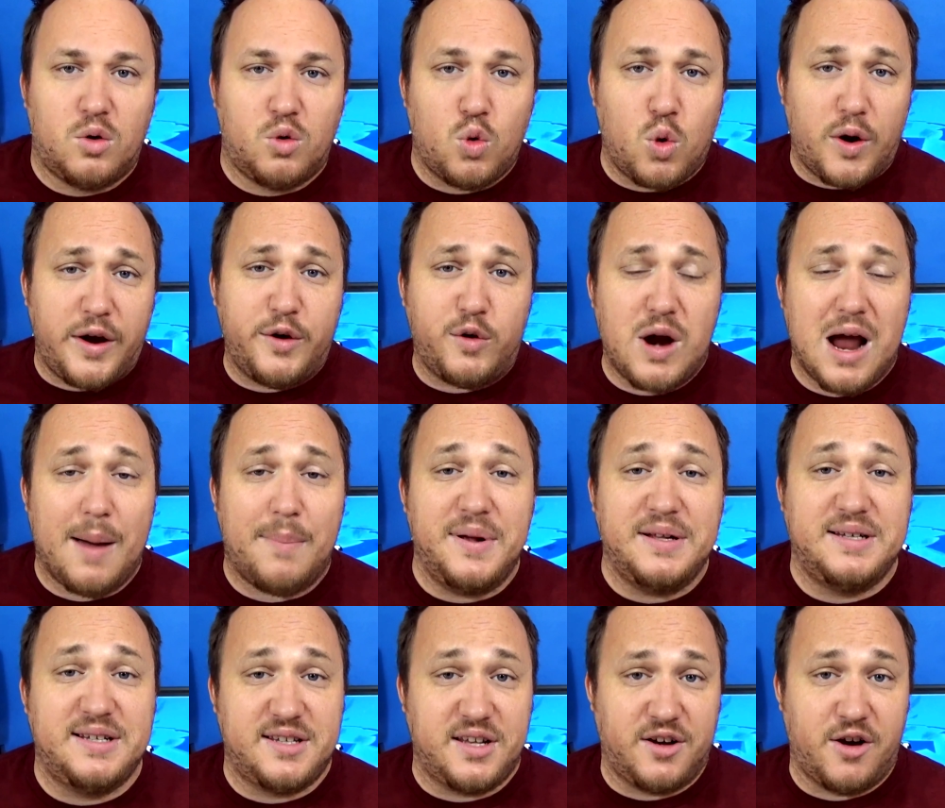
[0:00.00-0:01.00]
Roaring Rapids
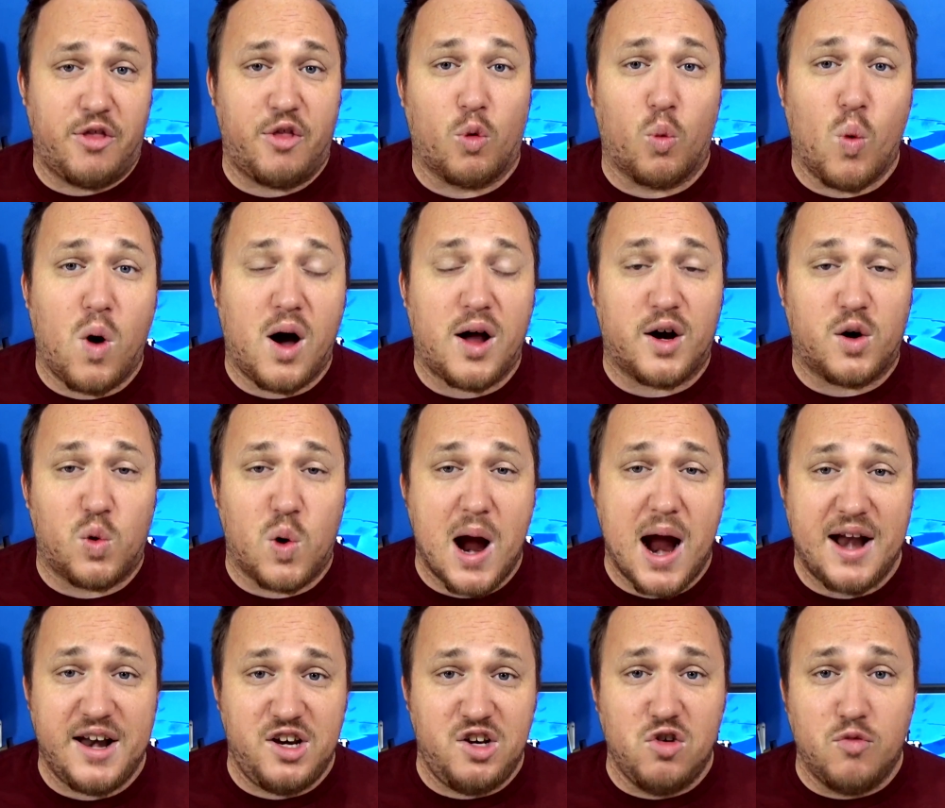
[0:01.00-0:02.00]
is another water ride,
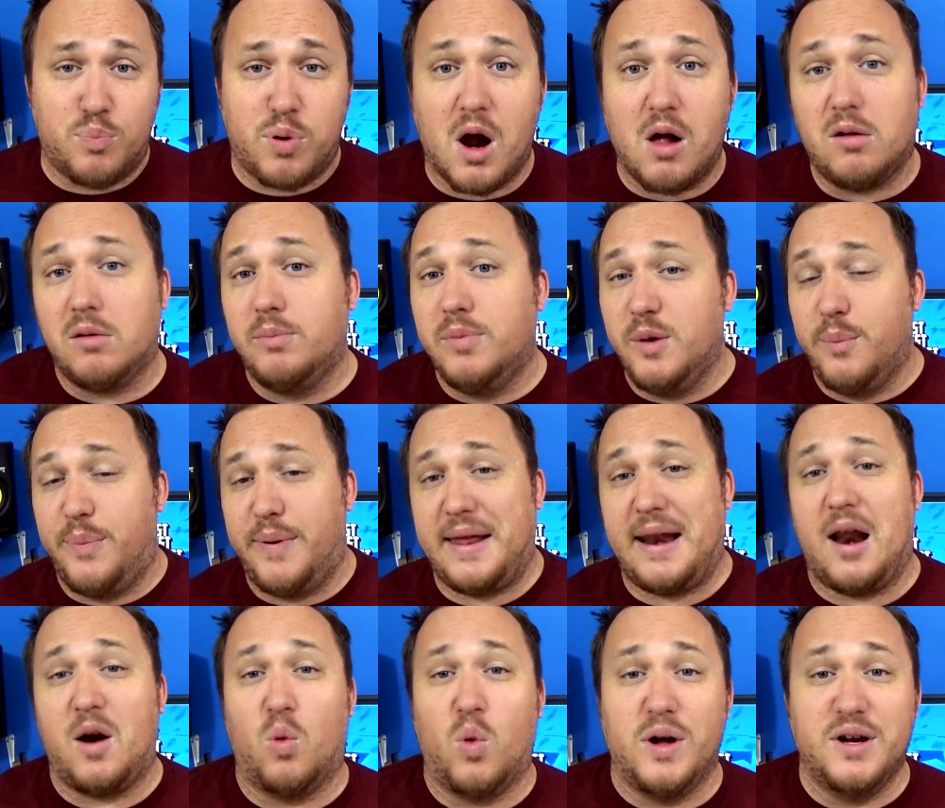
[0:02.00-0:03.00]
and you've probably been
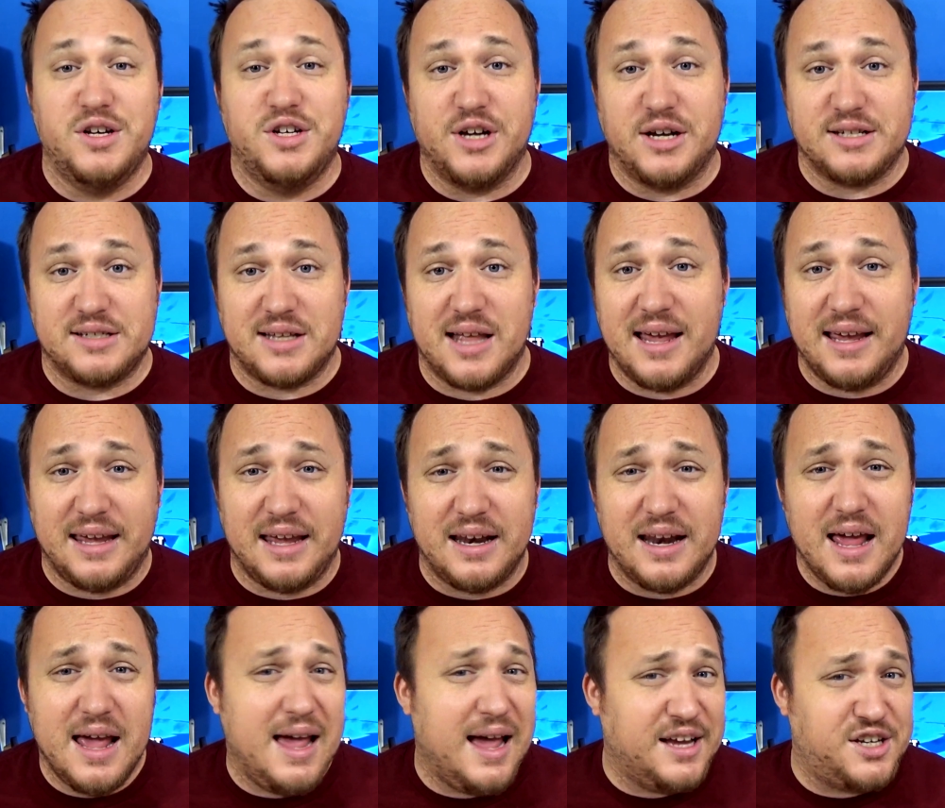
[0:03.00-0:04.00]
on one just like it,
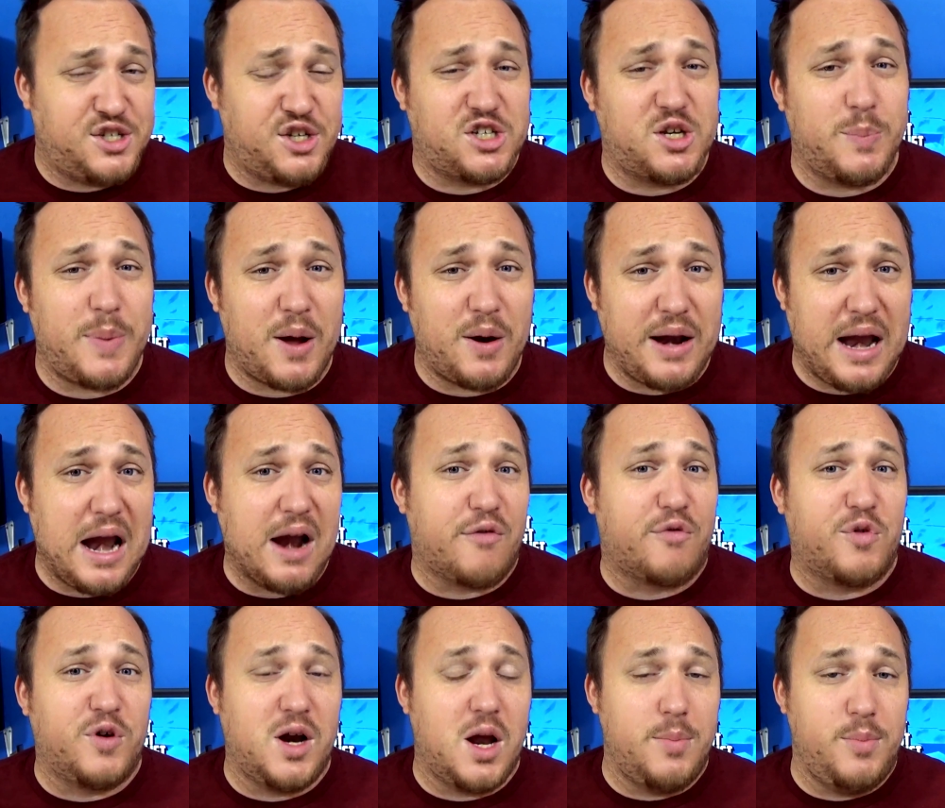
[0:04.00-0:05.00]
as just about
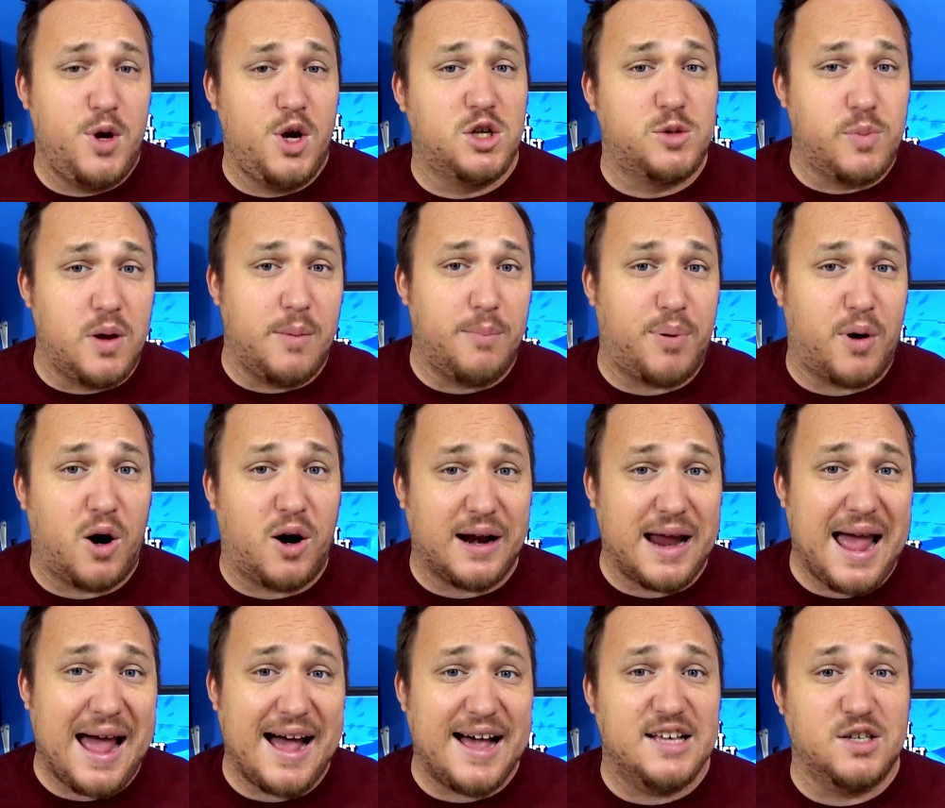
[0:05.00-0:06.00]
every amusement park
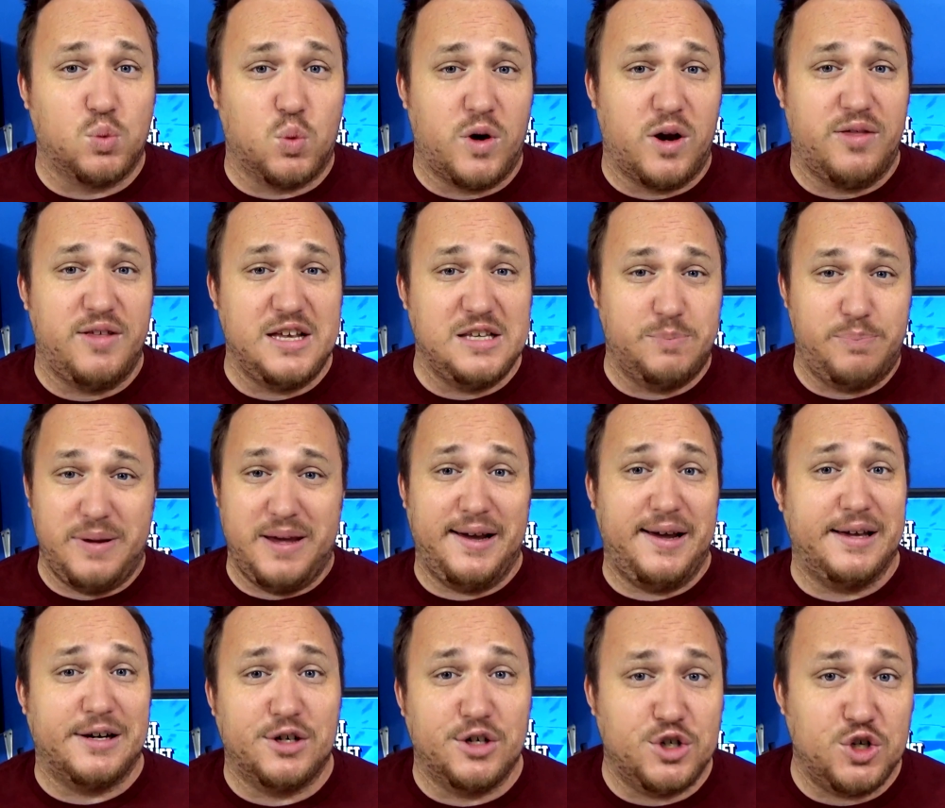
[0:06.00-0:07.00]
has one of these big
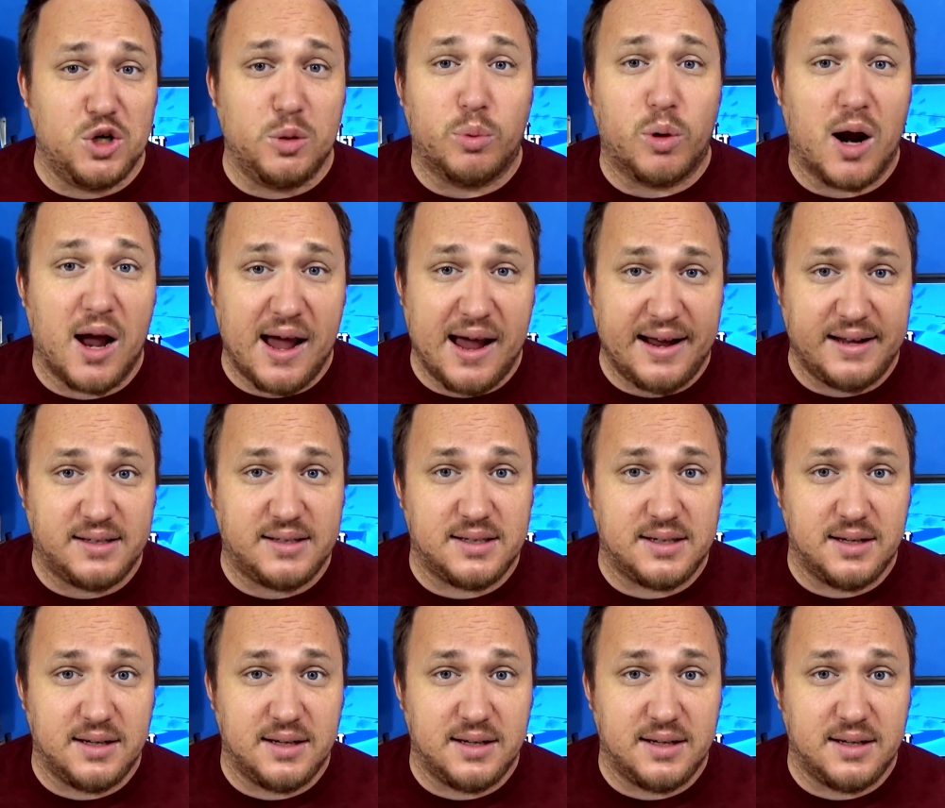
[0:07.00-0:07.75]
inner tube rides.